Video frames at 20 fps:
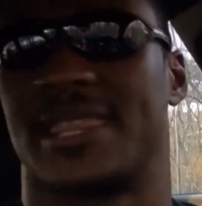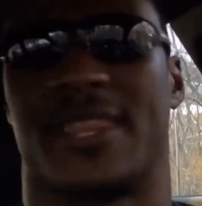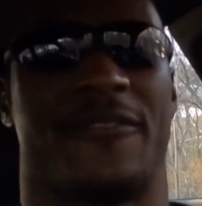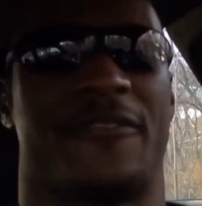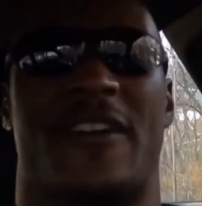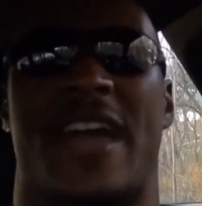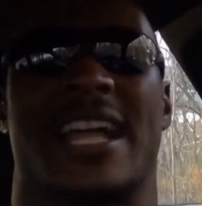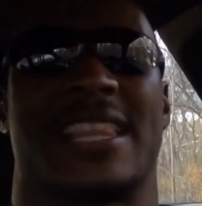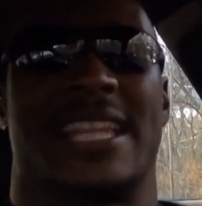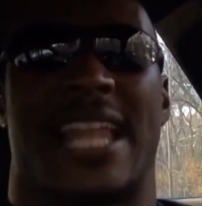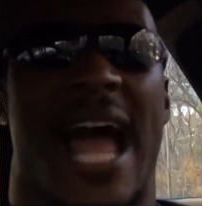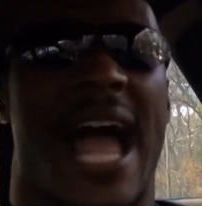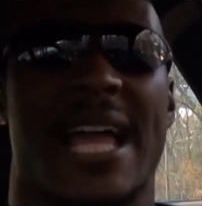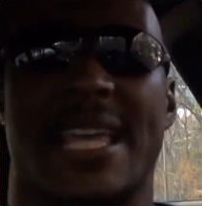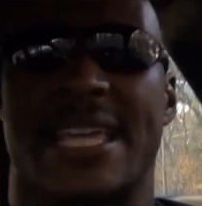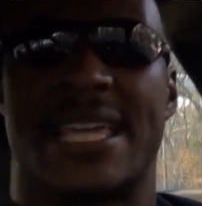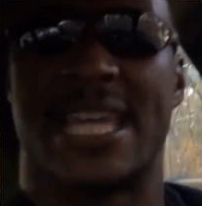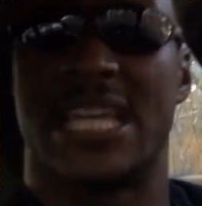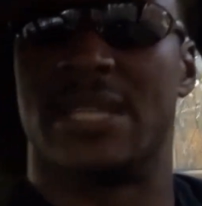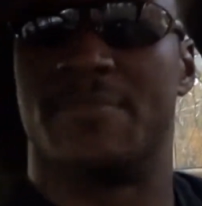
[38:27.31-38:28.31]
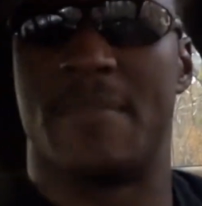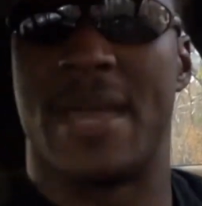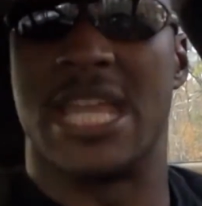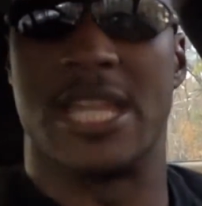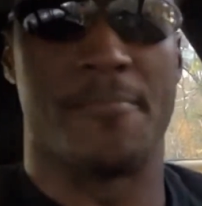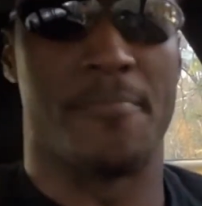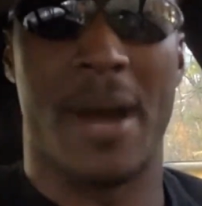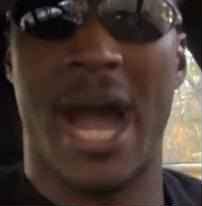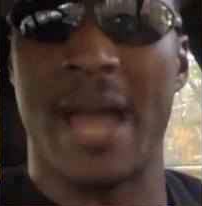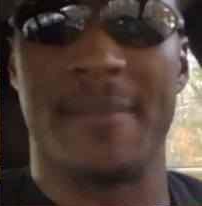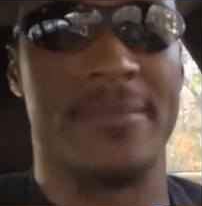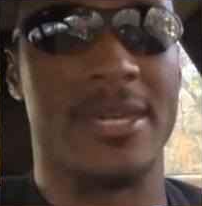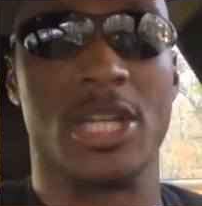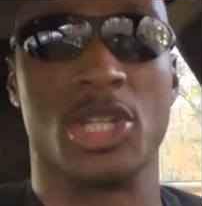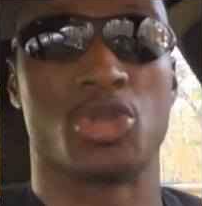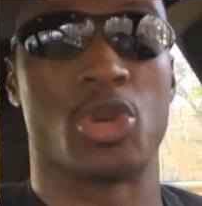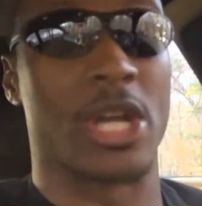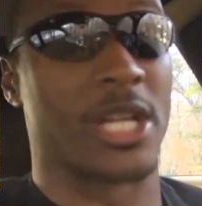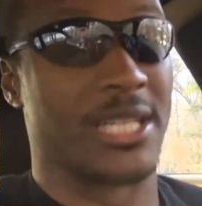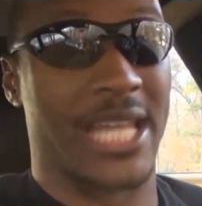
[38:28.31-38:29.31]
the fact that I can get a man to buy
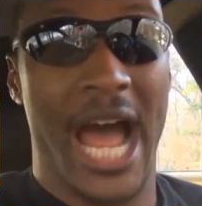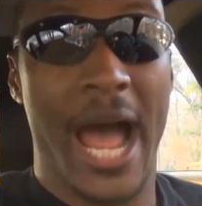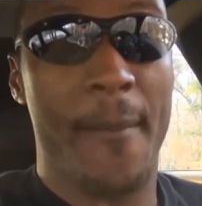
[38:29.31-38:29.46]
me a drink,